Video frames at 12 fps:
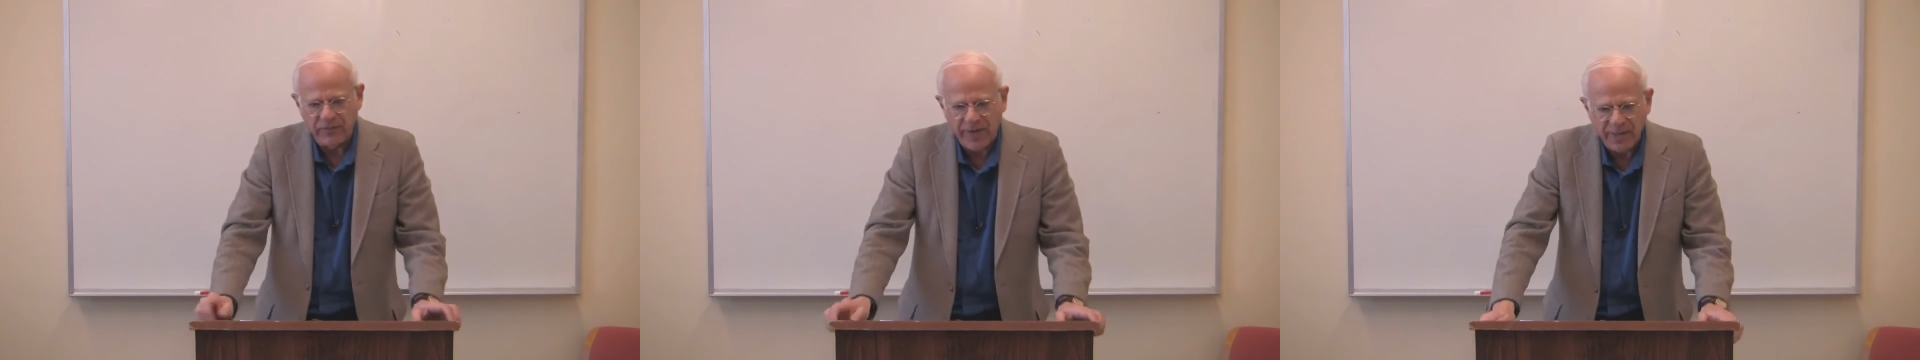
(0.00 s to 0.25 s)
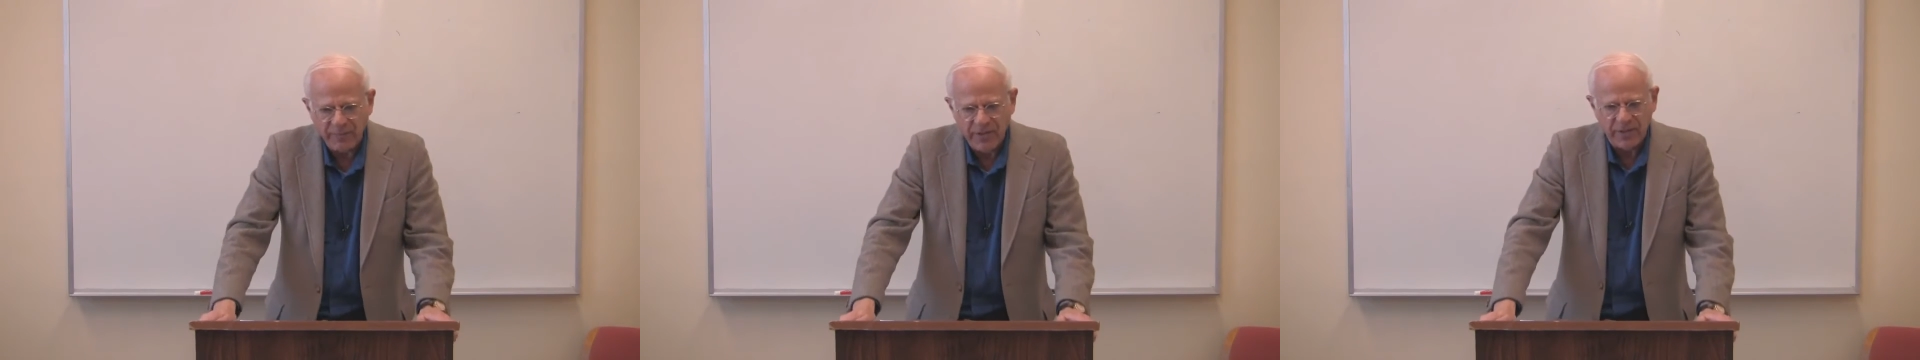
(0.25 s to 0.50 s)

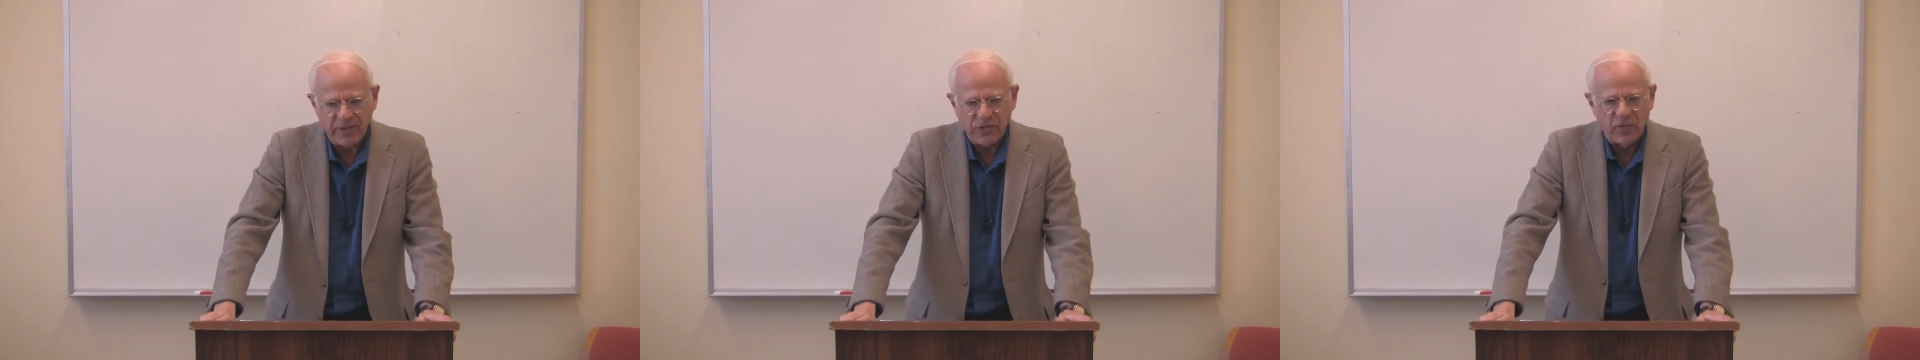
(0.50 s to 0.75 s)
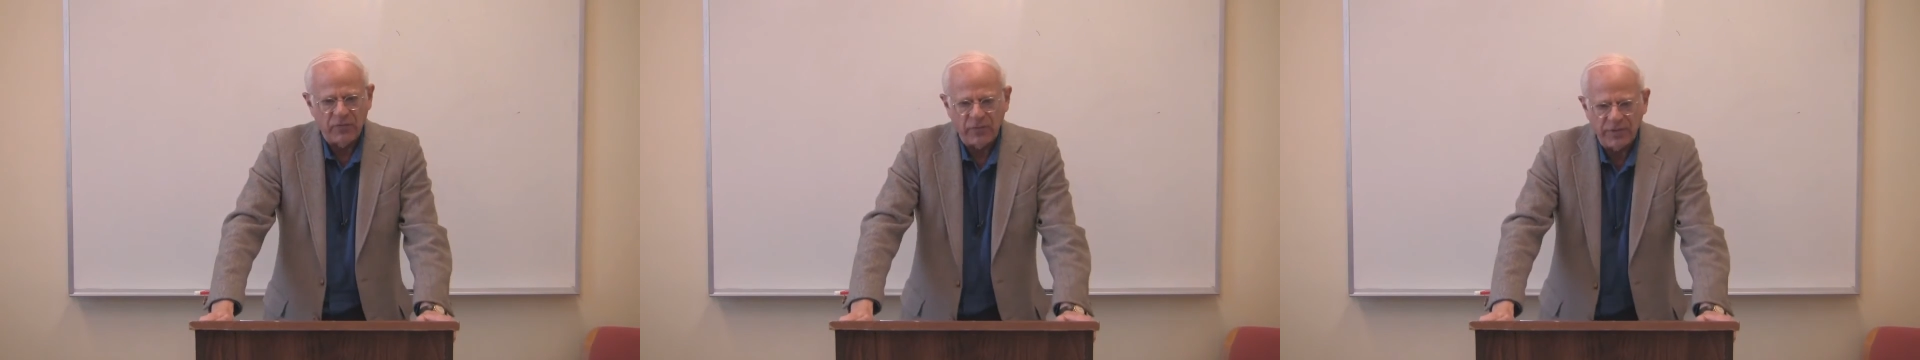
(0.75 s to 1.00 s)
frying pan and
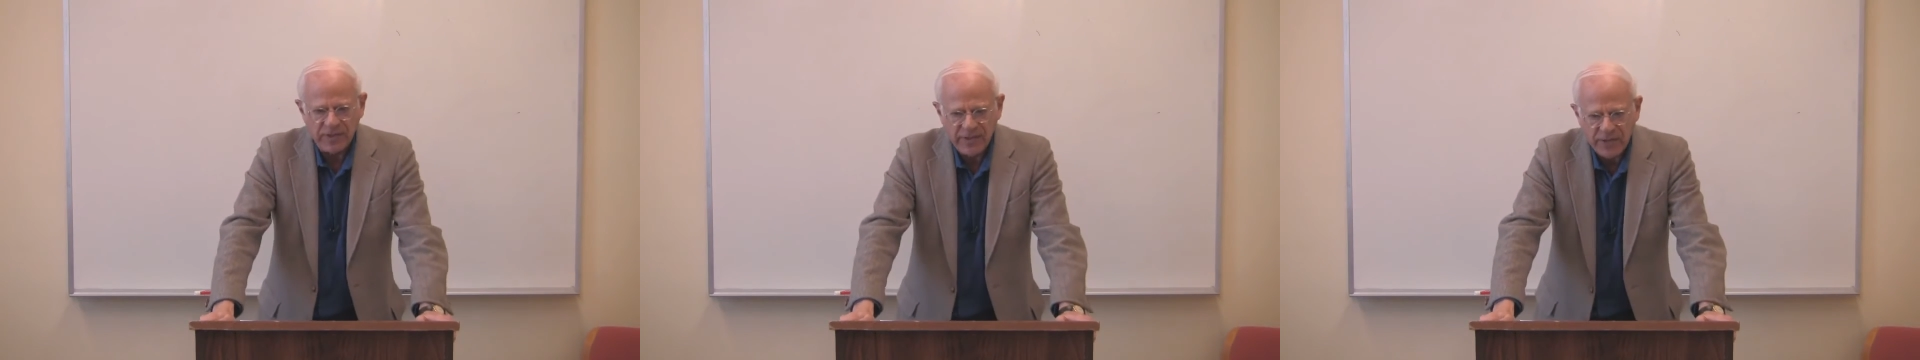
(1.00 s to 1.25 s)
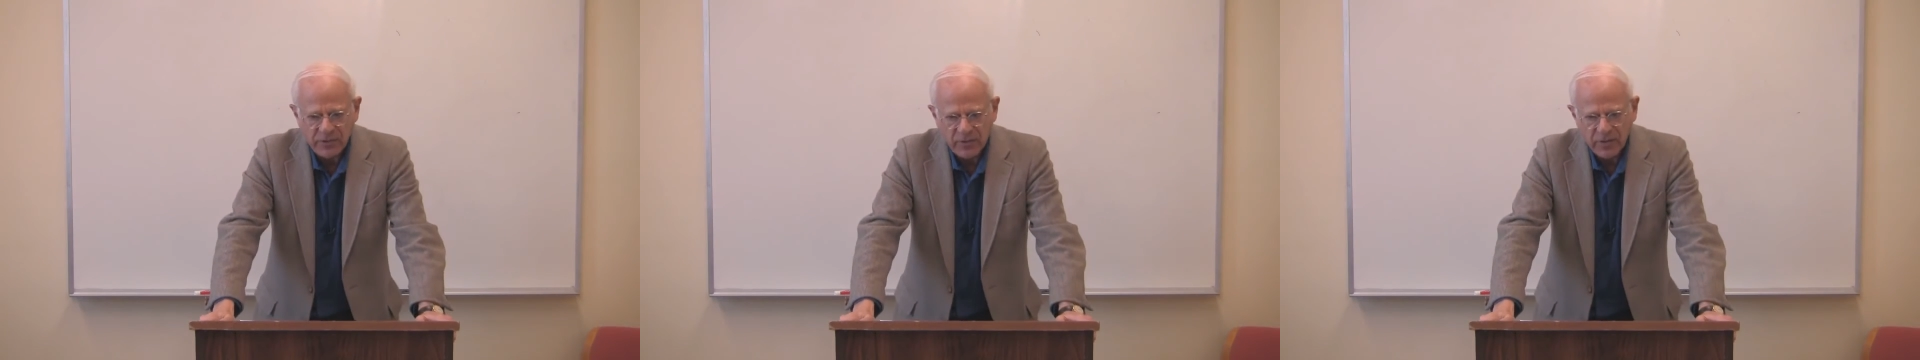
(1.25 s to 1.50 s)
so forth,
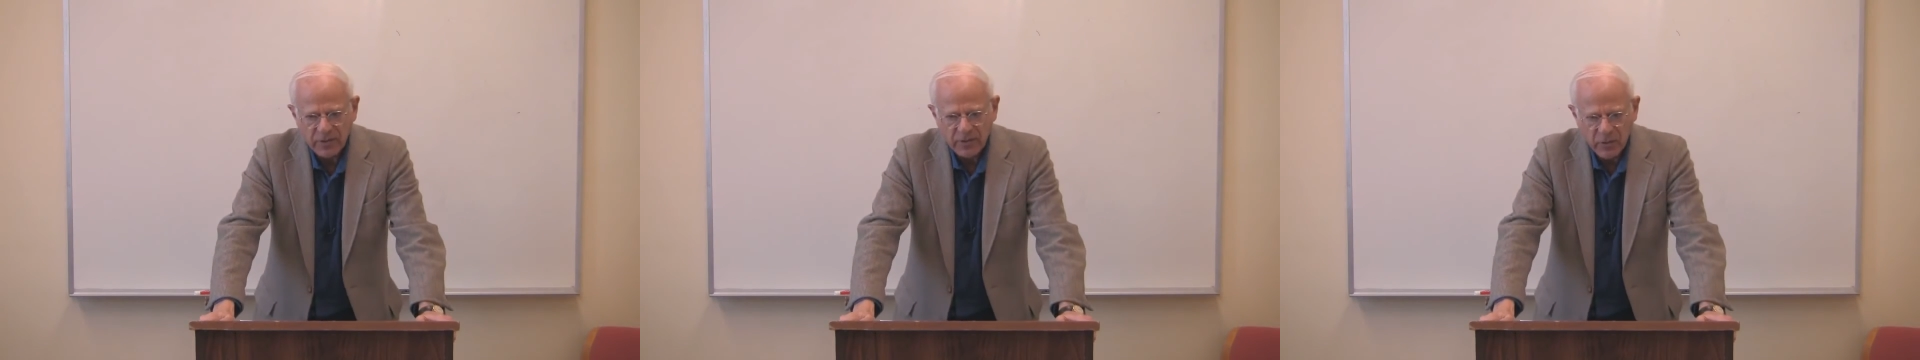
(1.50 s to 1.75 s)
etc.